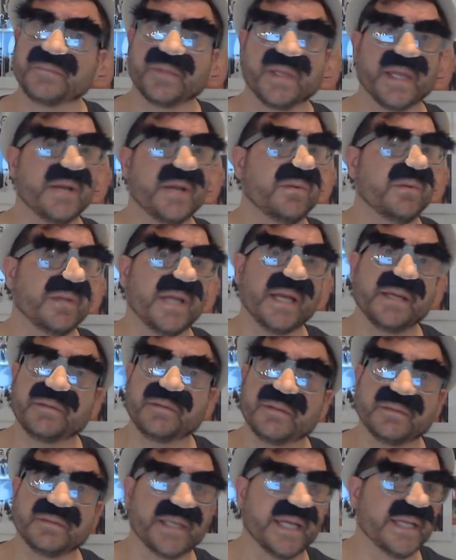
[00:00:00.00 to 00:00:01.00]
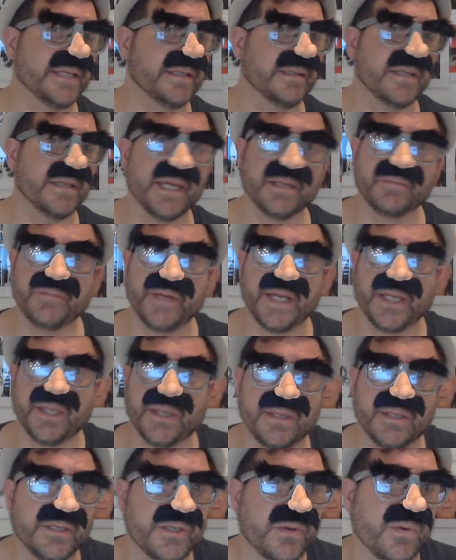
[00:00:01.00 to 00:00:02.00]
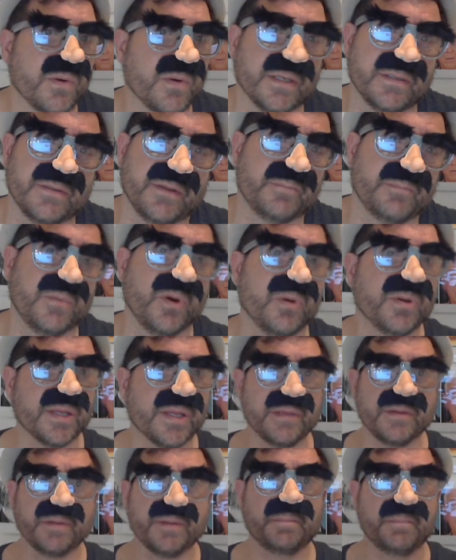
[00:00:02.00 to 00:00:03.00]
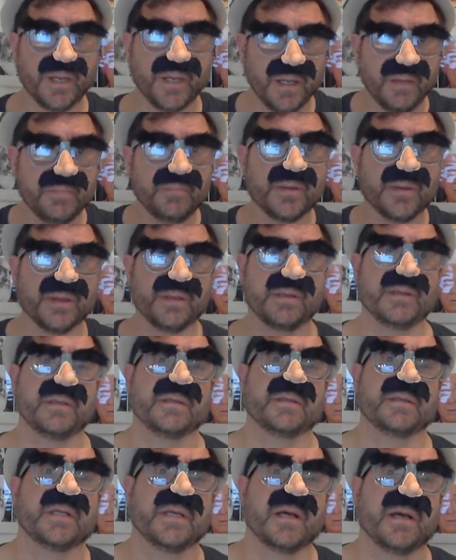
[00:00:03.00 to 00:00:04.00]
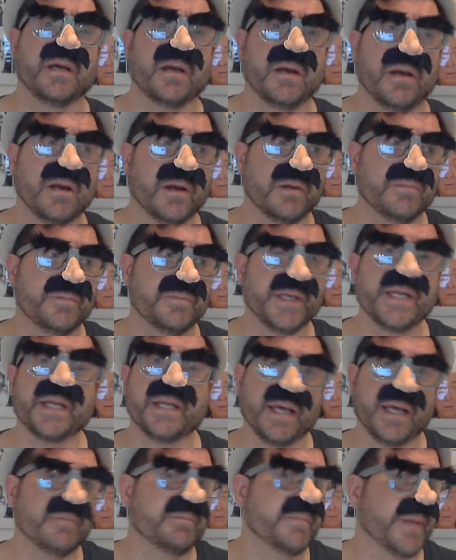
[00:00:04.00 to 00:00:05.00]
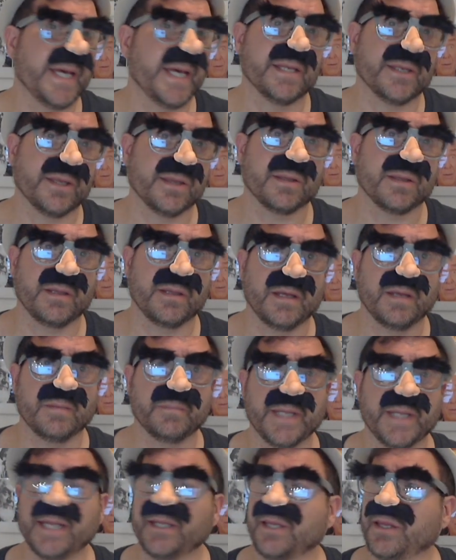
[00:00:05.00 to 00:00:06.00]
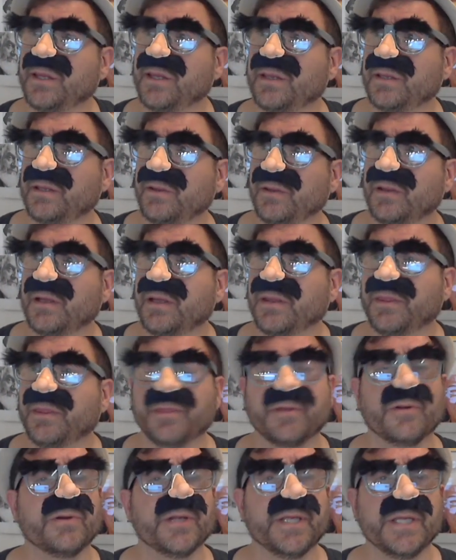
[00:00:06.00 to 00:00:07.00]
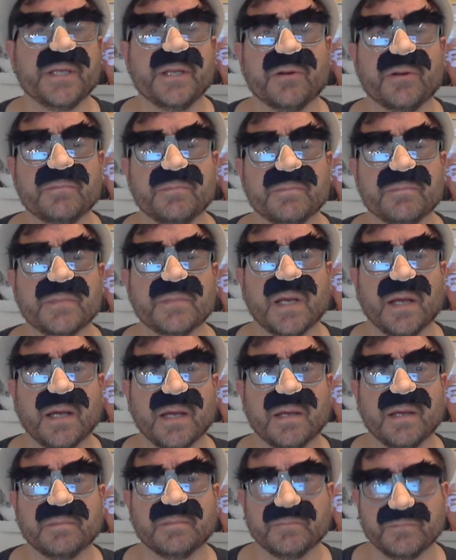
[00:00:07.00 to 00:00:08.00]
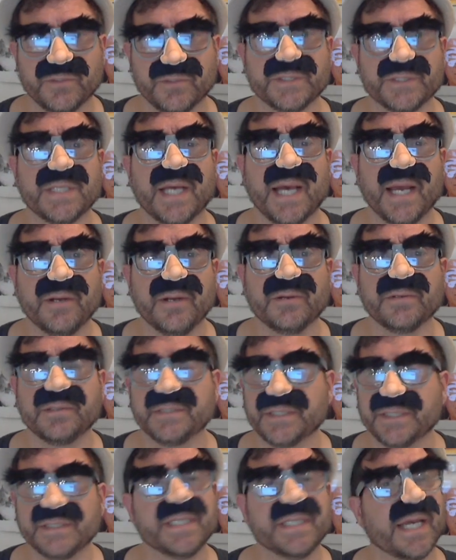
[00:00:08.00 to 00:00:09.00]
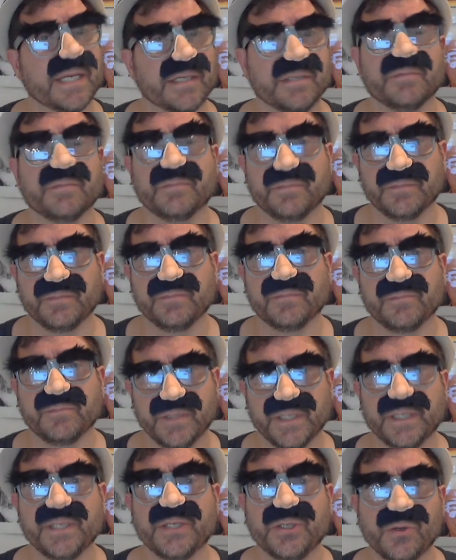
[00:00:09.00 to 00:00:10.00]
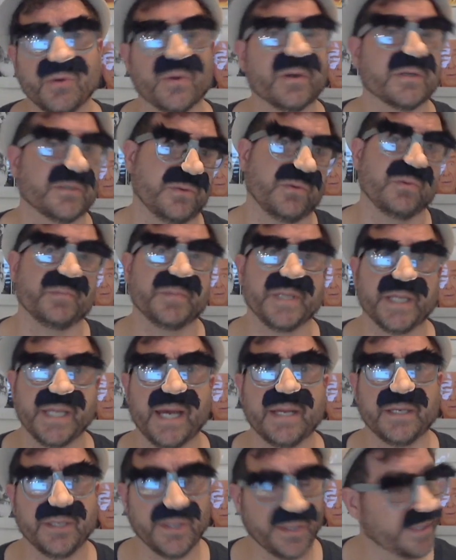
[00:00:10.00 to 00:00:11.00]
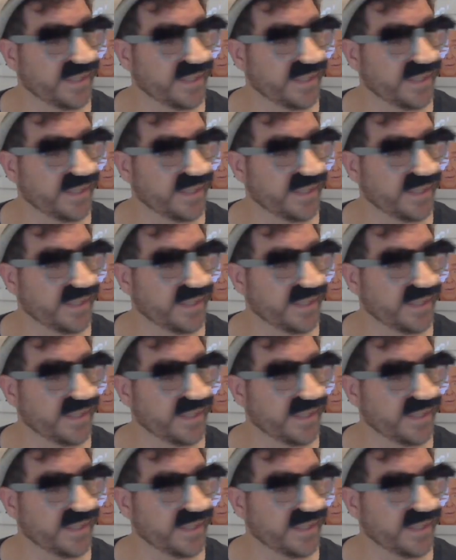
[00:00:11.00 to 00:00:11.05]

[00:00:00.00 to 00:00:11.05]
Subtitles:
They didn't like vets in New York. But most of the bums are Vietnam vets. That's a 30-year retired detective in New York told me that.